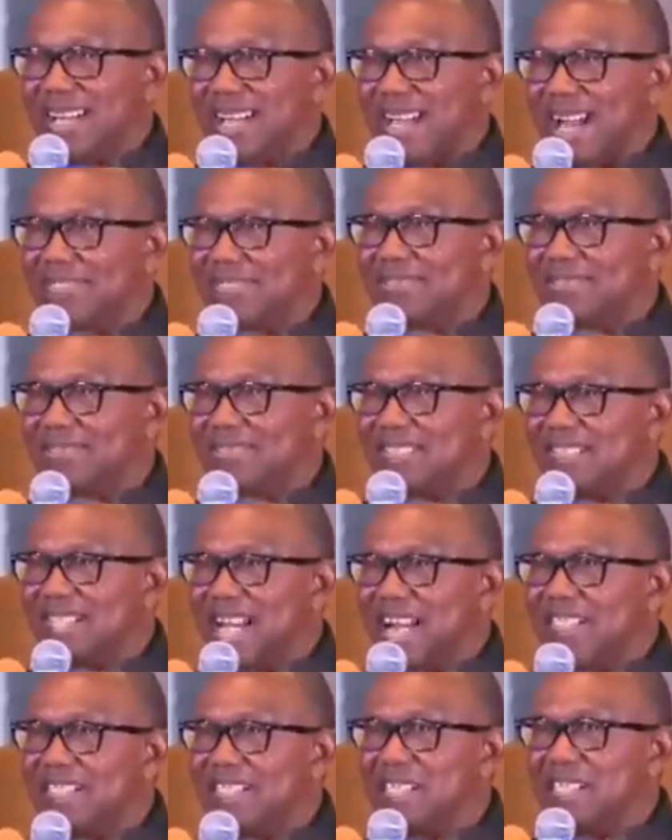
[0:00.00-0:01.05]
can sit
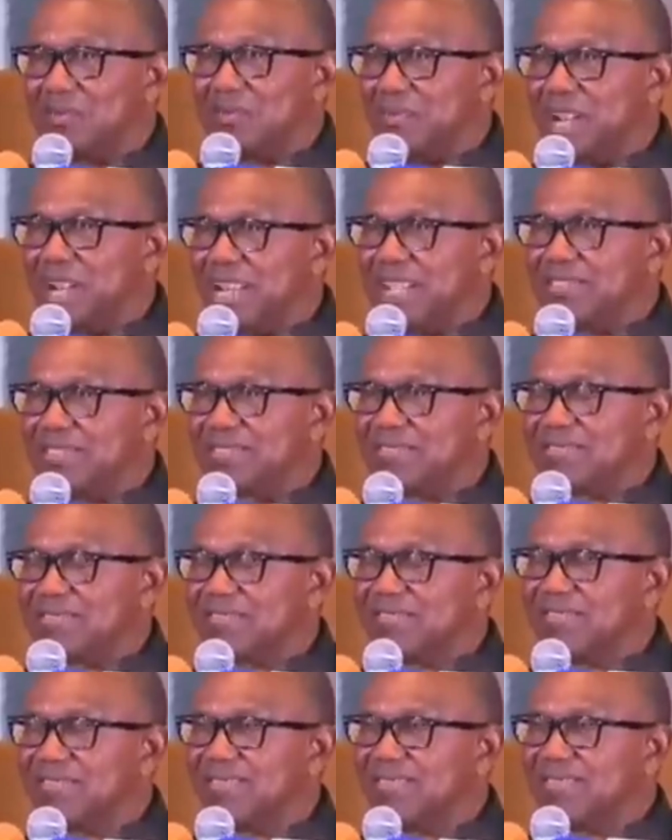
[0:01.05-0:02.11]
down in a place
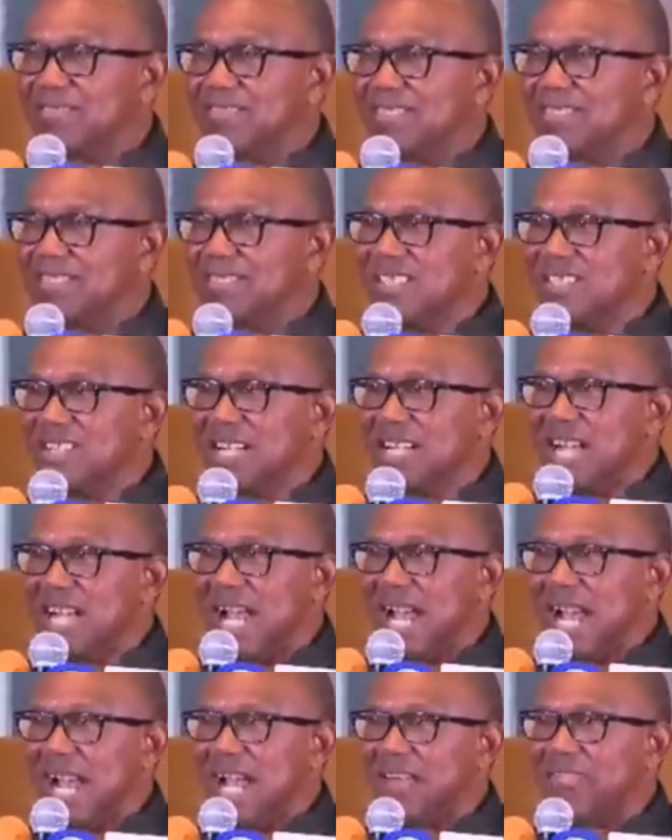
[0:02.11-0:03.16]

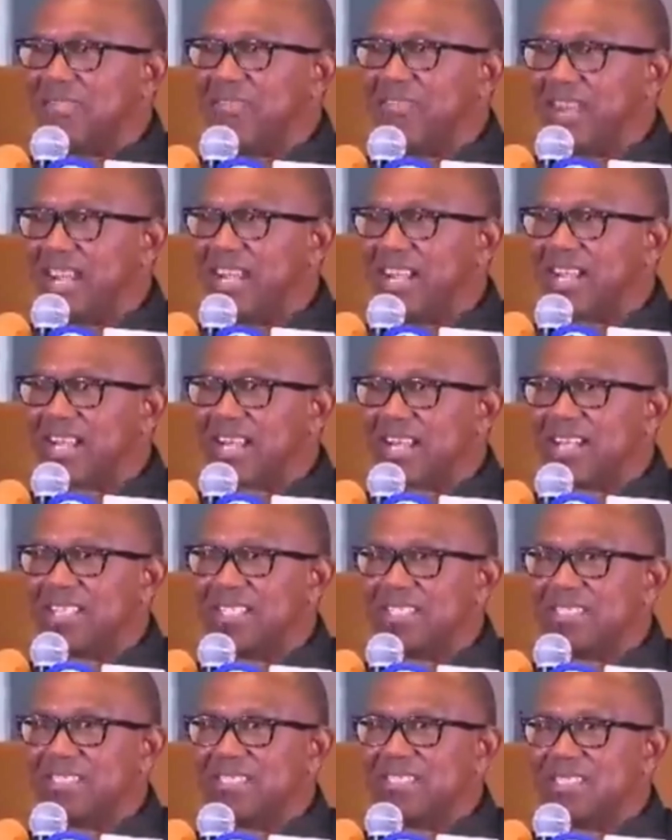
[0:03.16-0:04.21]
and drink
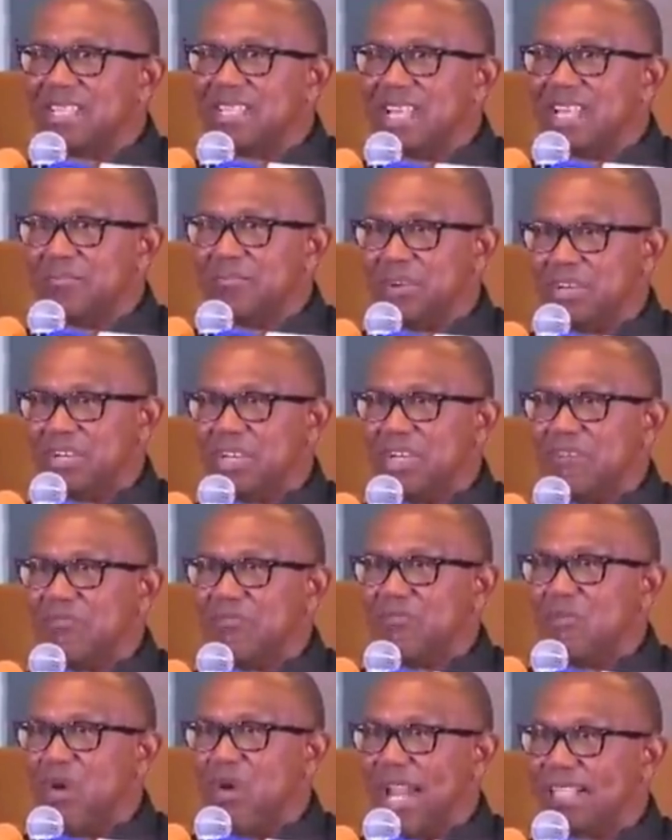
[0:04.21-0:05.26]
a bottle
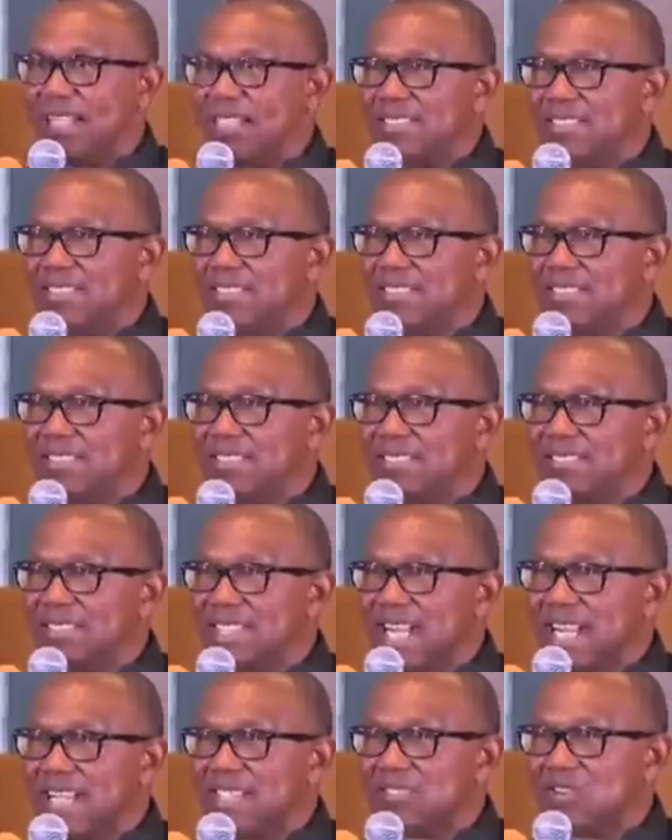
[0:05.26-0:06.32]
of wine
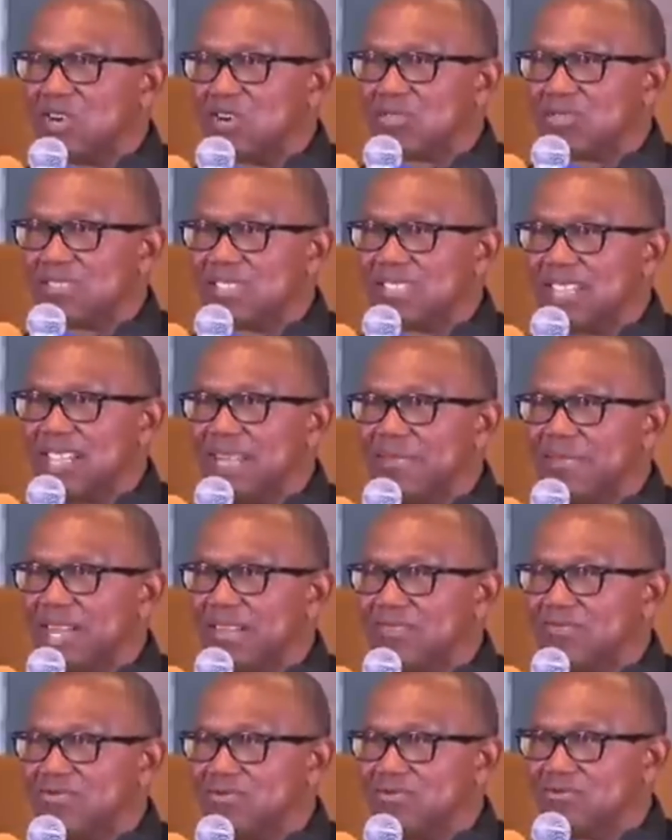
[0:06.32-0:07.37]
that is costing that
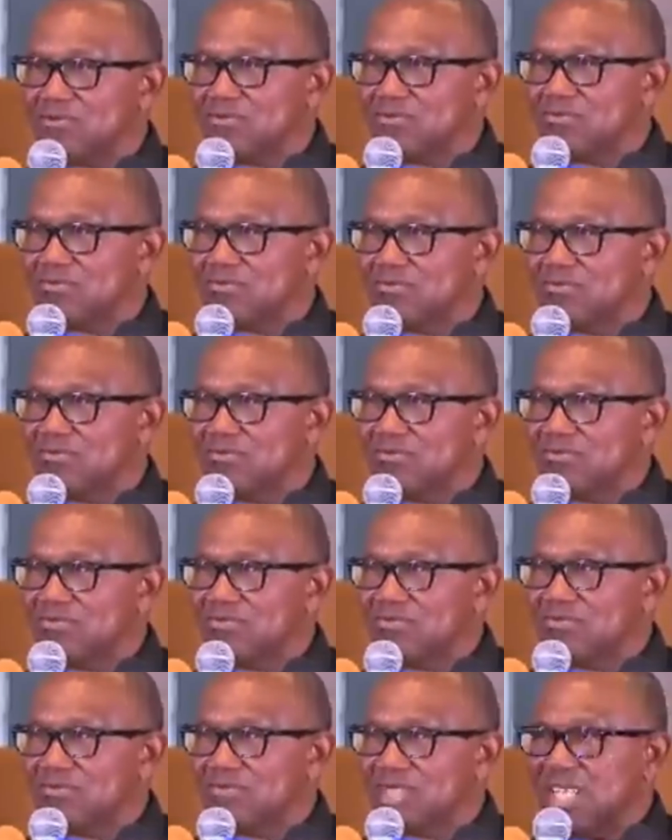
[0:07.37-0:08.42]
amount
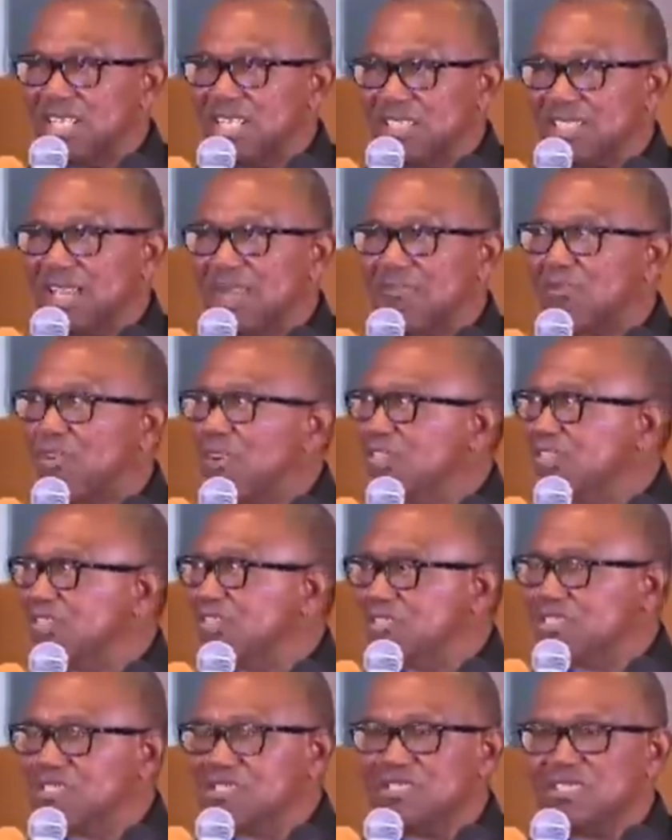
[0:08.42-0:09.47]
in the same
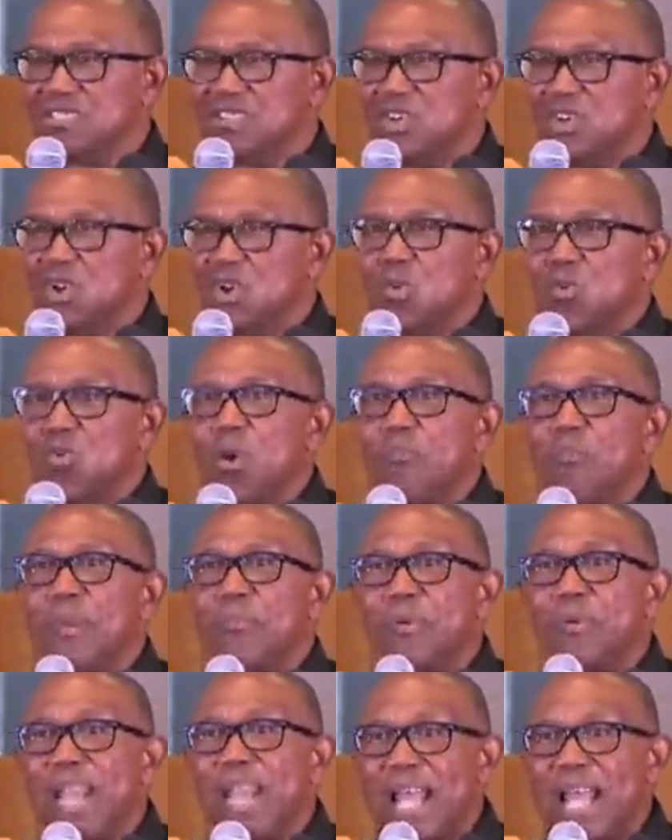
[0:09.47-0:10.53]
country. When
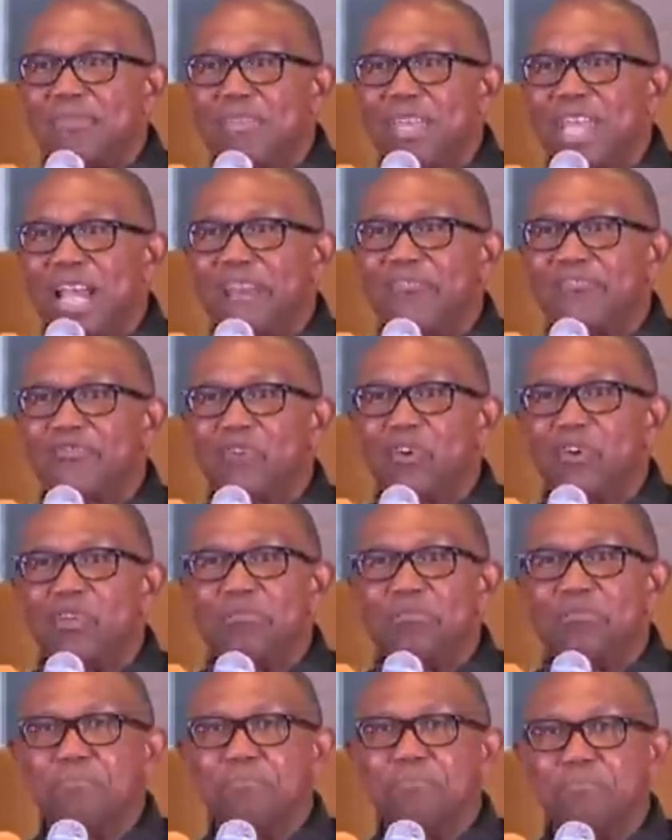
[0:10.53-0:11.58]
people like me have
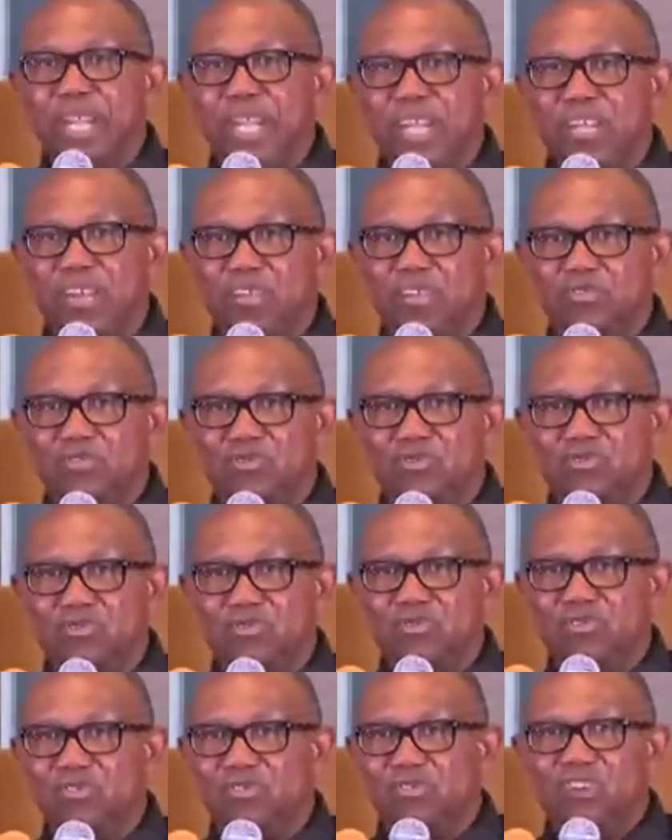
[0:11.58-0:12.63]
stolen billions
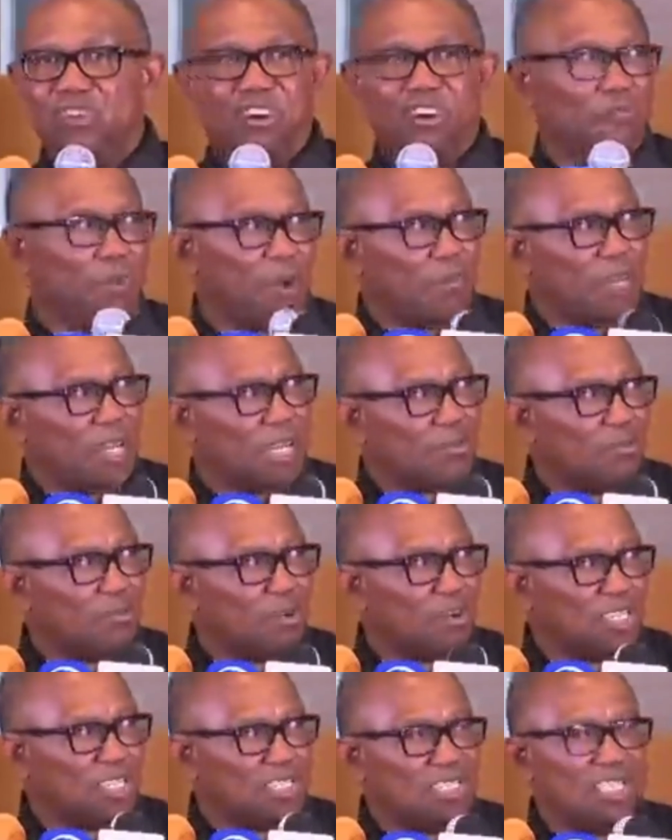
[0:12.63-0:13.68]
of public
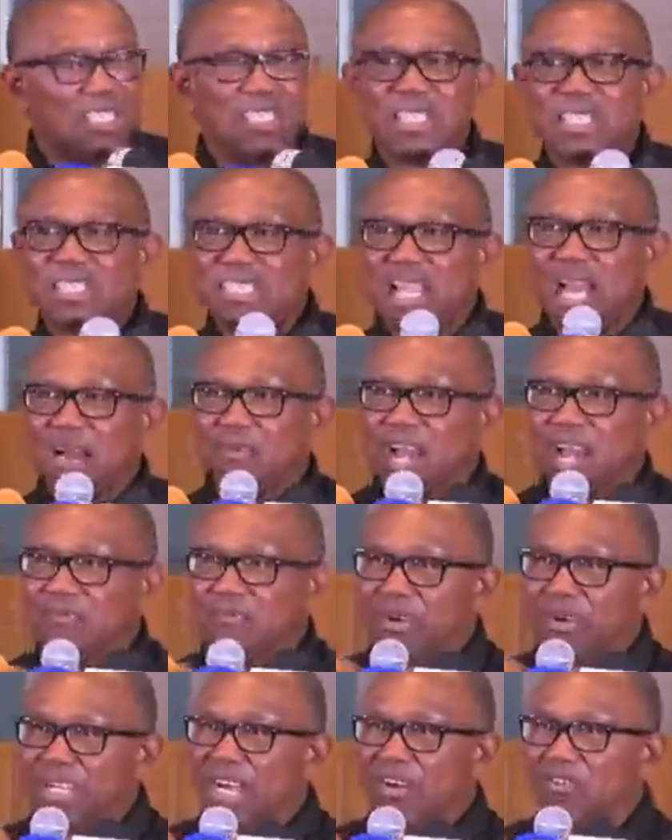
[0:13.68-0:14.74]
money that would
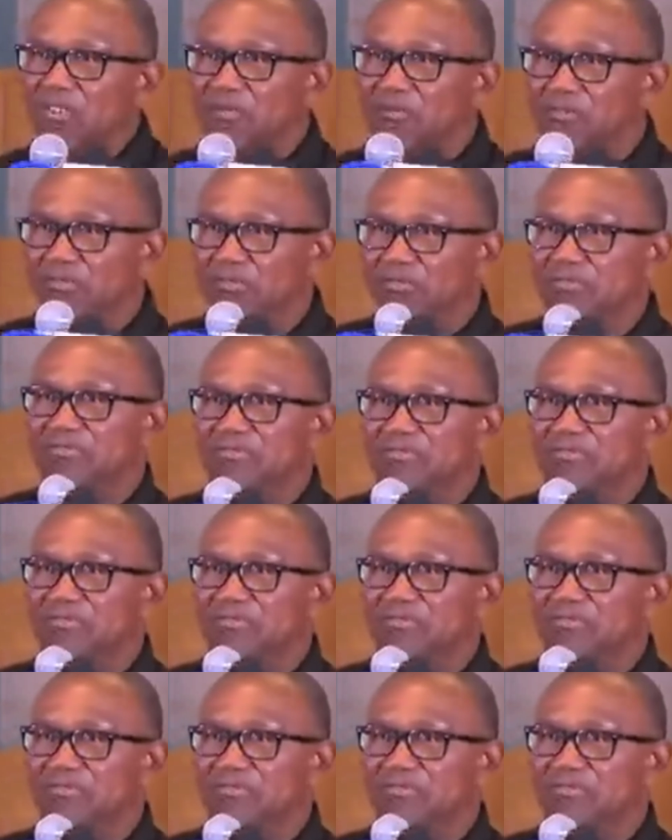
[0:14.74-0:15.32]
have bought an oven